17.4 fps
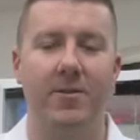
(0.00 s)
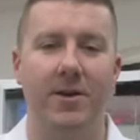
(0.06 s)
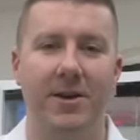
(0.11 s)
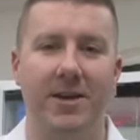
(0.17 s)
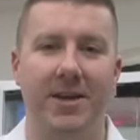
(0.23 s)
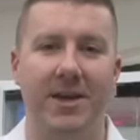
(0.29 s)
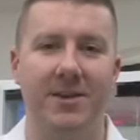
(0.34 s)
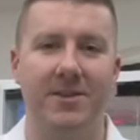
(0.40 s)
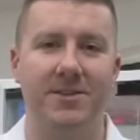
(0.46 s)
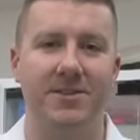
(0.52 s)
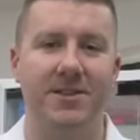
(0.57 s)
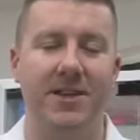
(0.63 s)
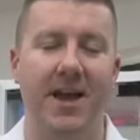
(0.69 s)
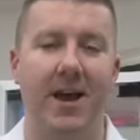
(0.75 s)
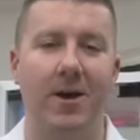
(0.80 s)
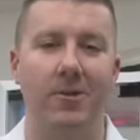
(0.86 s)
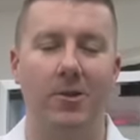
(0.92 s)
again, to
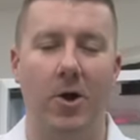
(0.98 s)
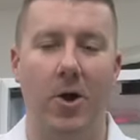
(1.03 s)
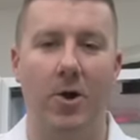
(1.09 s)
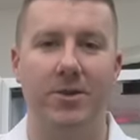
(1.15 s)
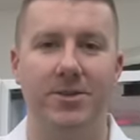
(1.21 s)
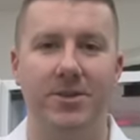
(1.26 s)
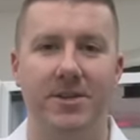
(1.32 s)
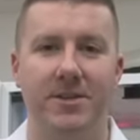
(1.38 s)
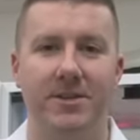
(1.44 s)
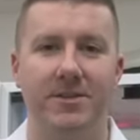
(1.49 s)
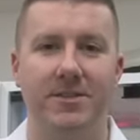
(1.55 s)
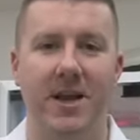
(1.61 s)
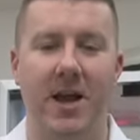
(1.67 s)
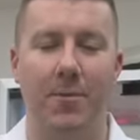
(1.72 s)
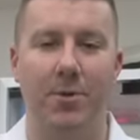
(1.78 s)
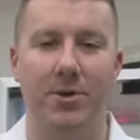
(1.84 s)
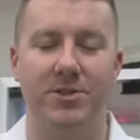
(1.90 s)
see how large it is,
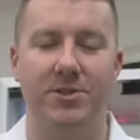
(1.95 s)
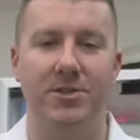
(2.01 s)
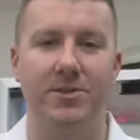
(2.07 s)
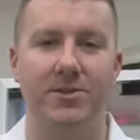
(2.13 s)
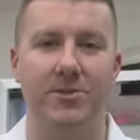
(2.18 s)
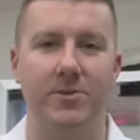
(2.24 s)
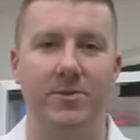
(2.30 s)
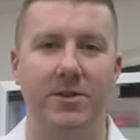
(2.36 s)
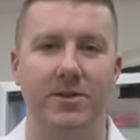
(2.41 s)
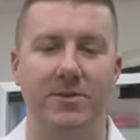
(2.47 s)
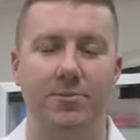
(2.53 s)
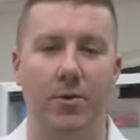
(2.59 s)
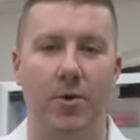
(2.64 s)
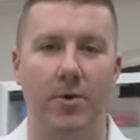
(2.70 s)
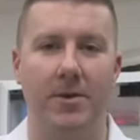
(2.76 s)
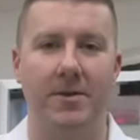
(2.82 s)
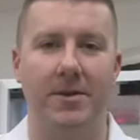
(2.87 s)
how much of the tooth is
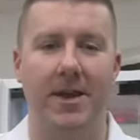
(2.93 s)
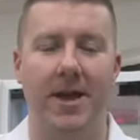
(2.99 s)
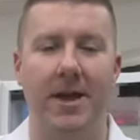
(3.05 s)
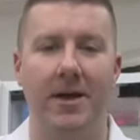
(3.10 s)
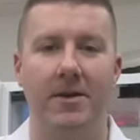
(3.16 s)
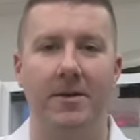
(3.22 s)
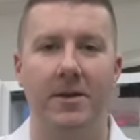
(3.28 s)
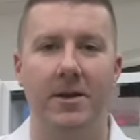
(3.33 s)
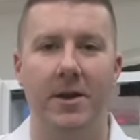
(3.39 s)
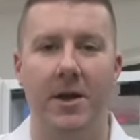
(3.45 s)
broken down,